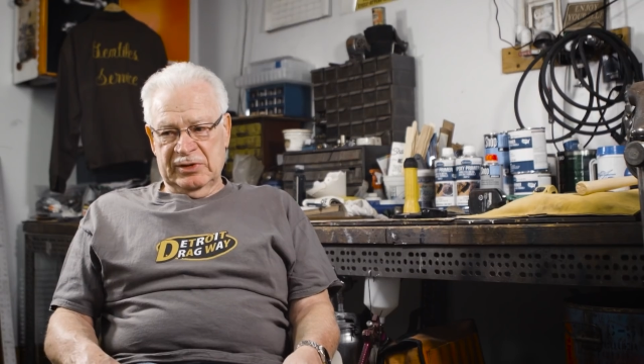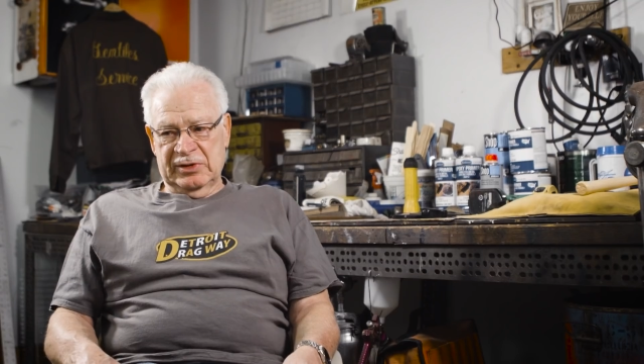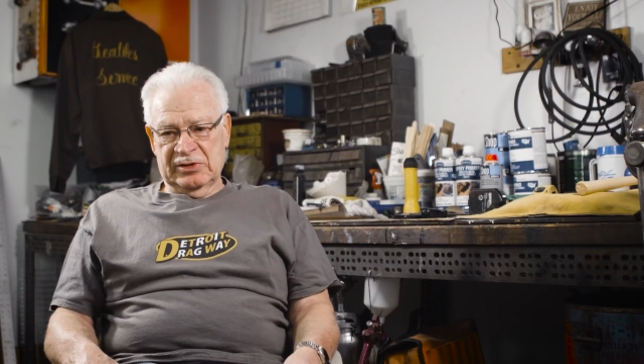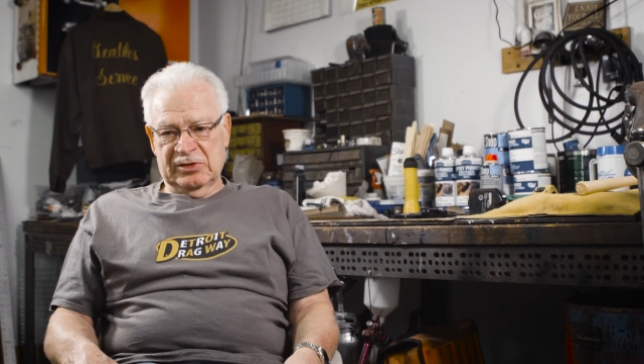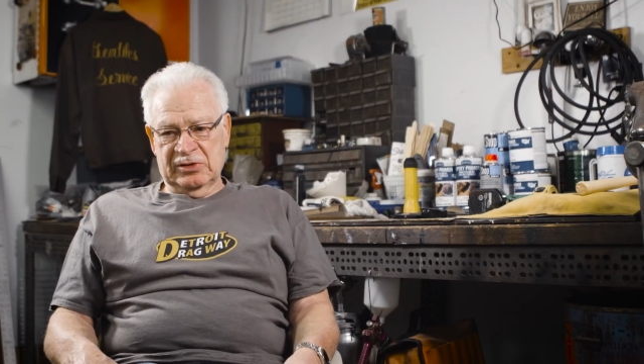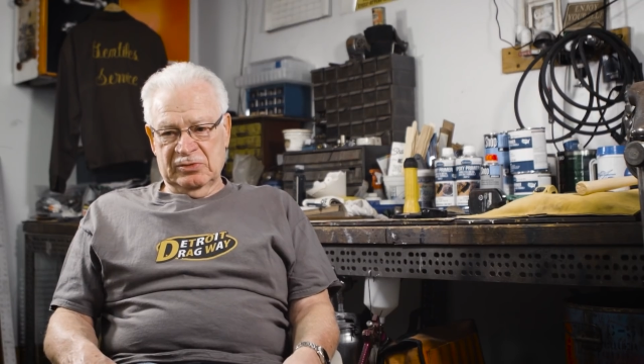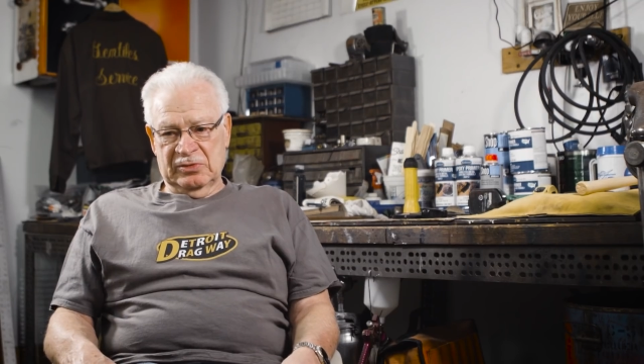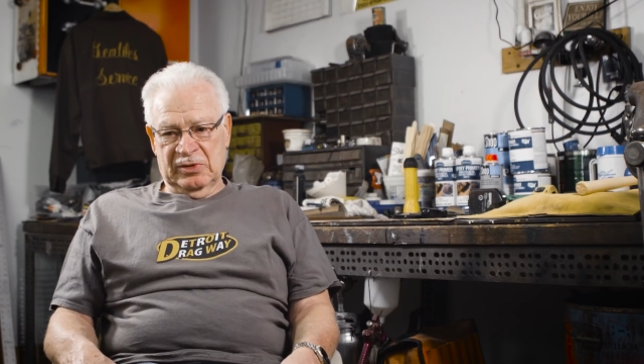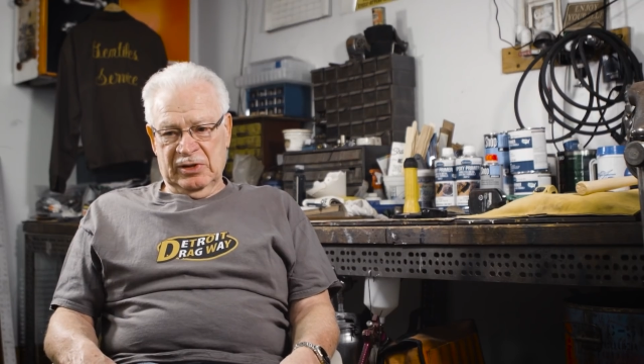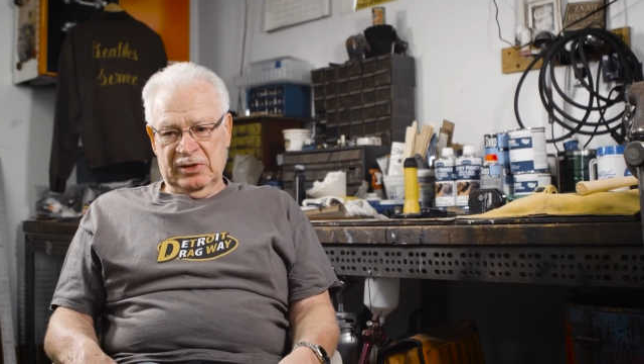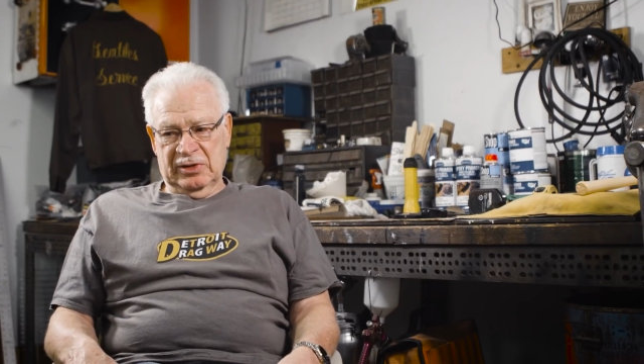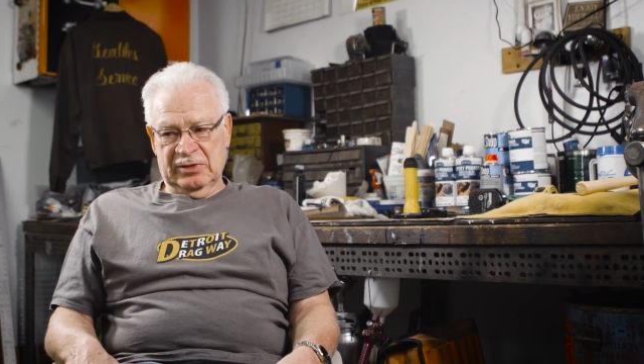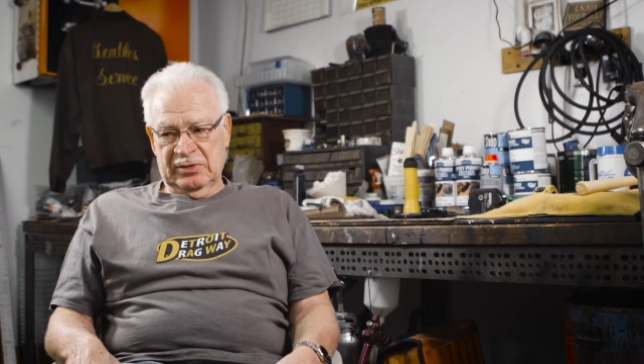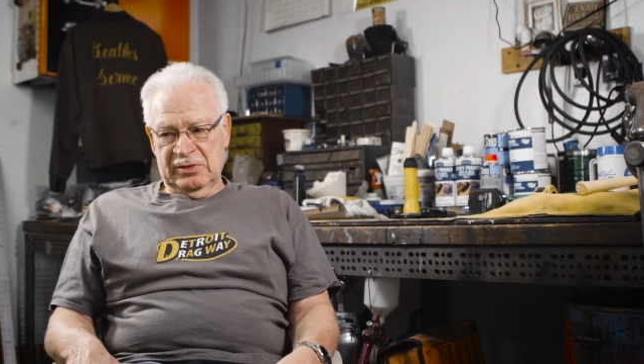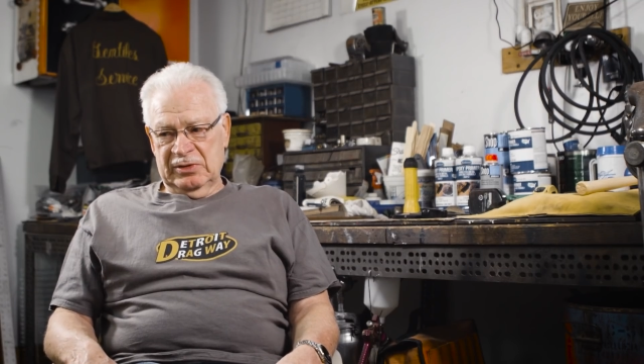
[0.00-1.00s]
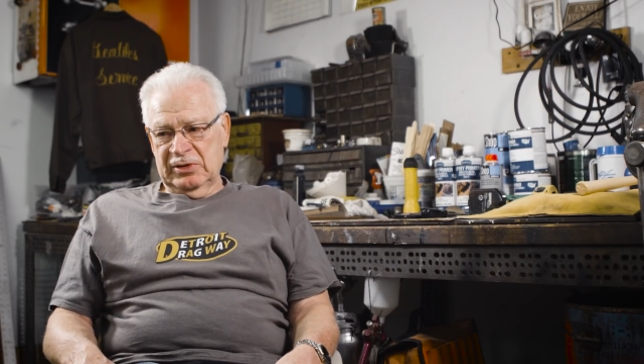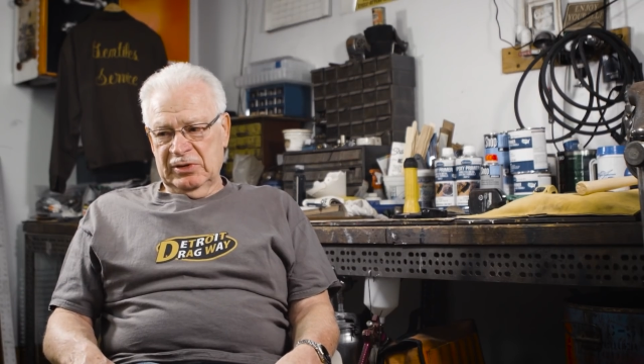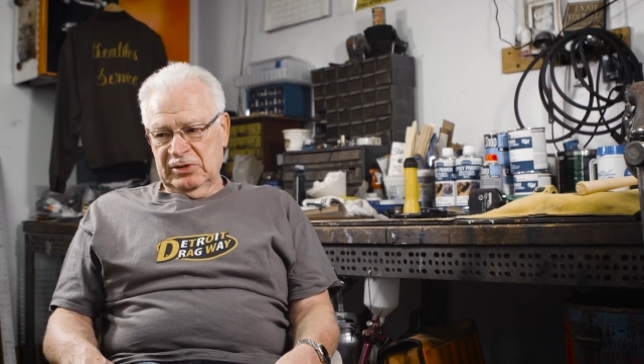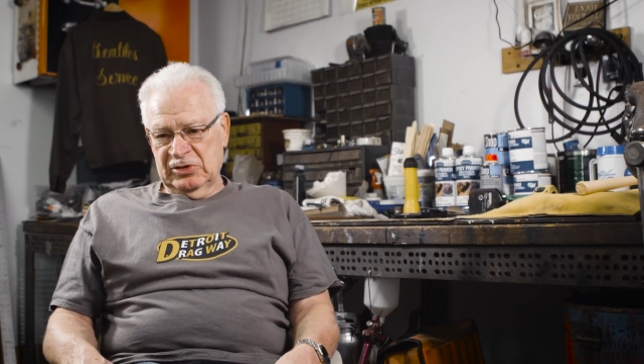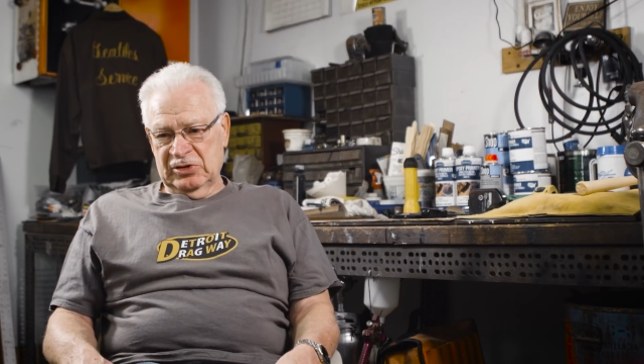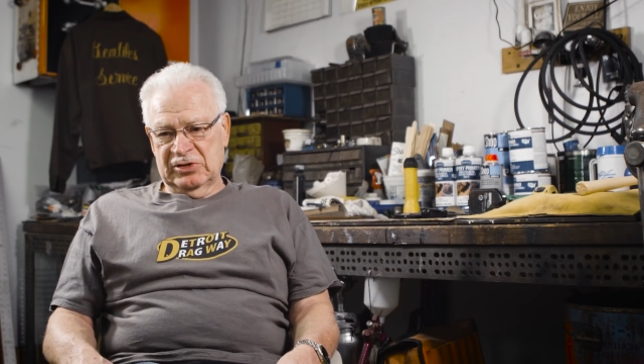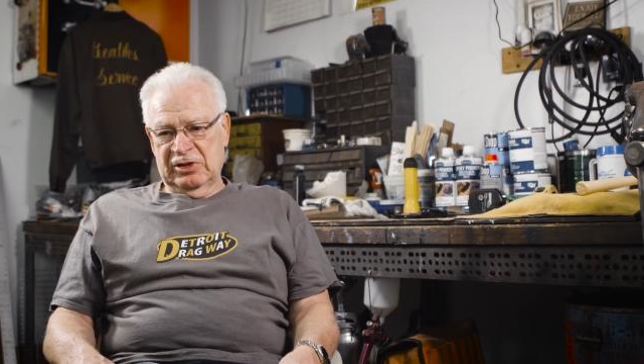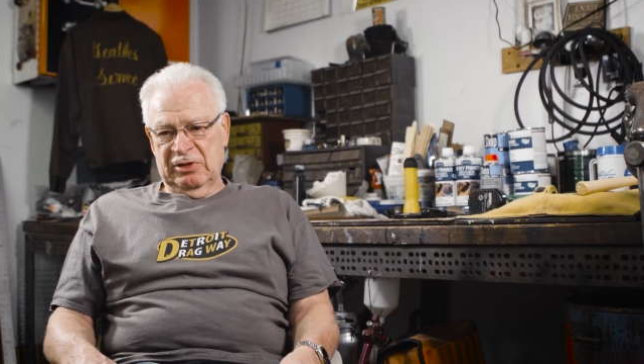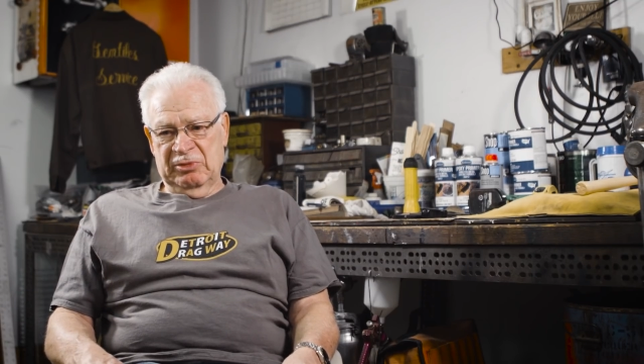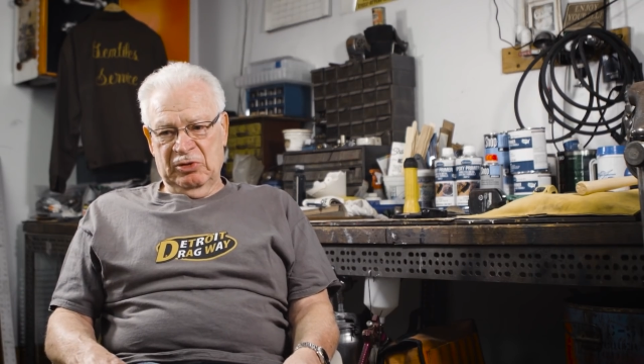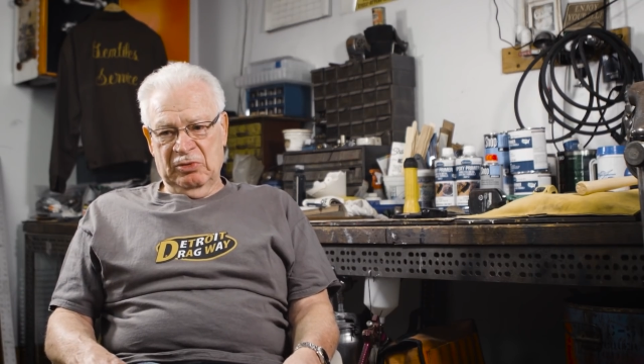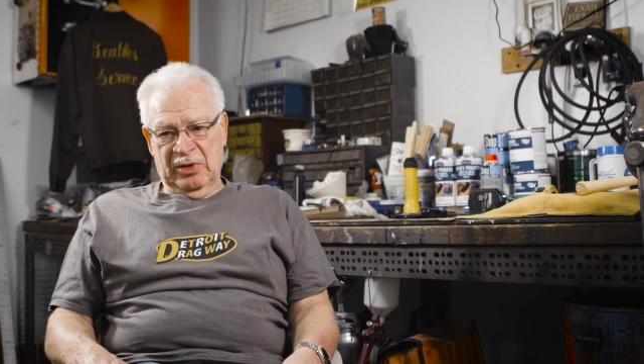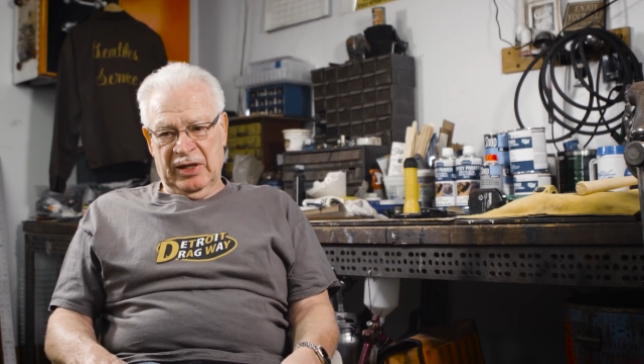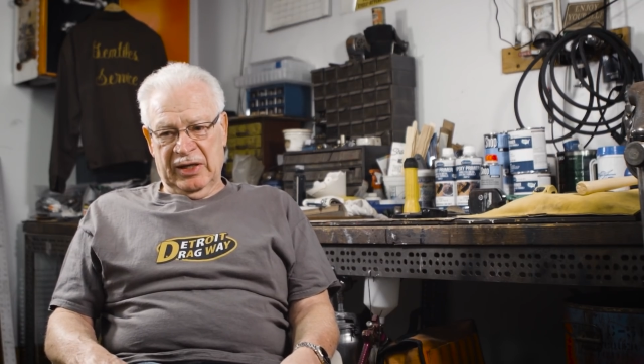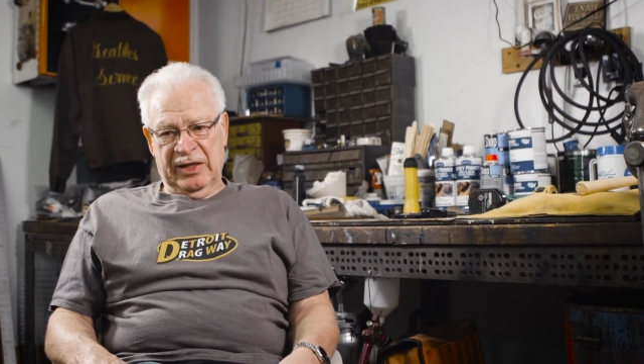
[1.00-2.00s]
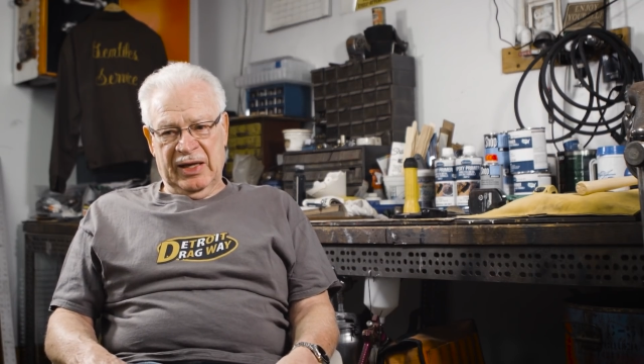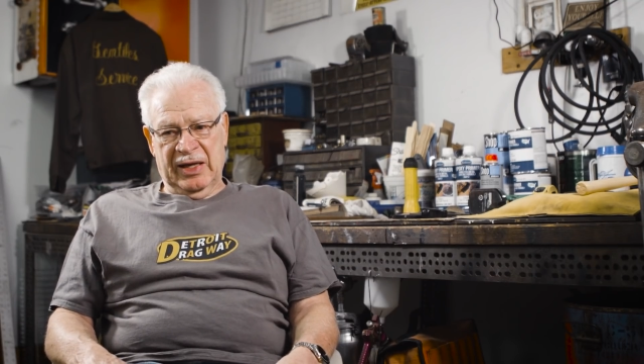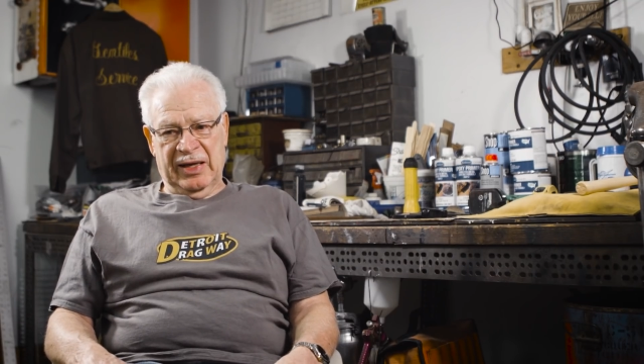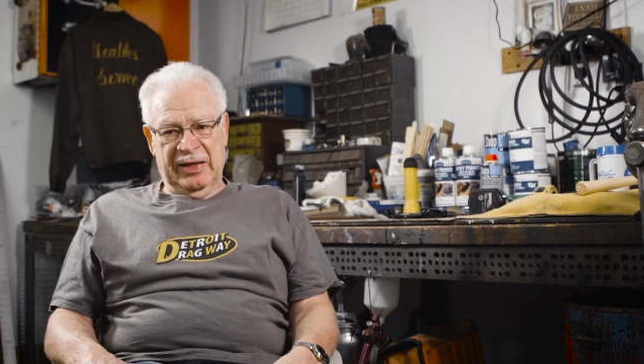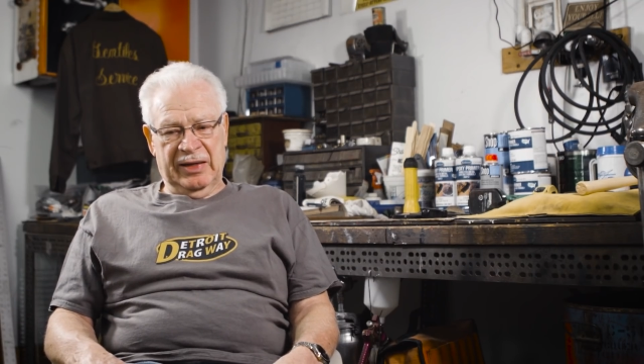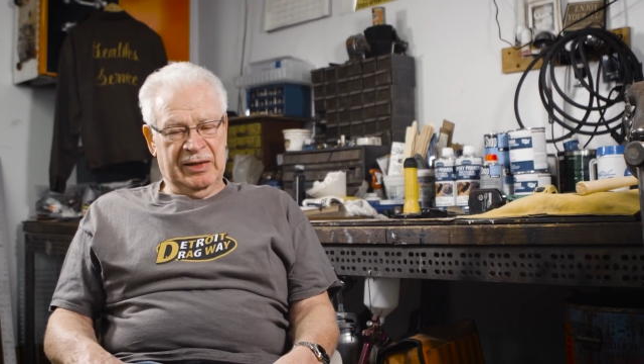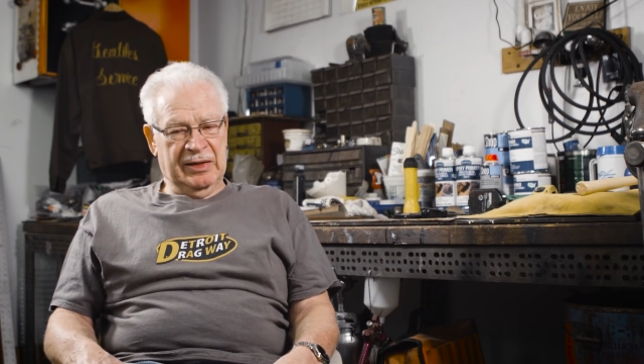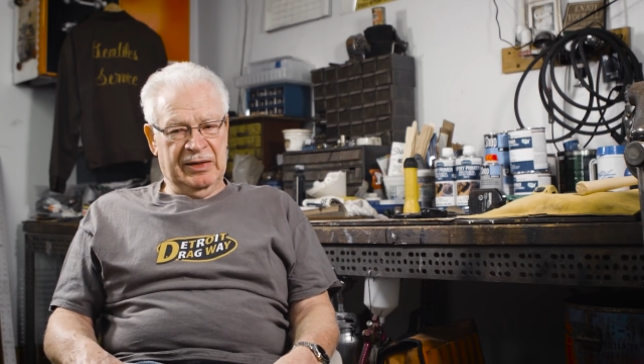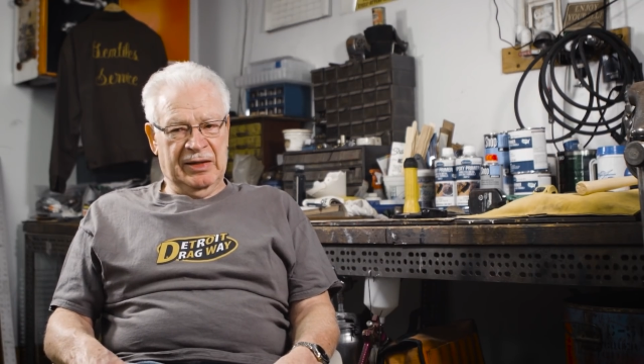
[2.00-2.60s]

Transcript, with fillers: he says, well, just give me what I got in it.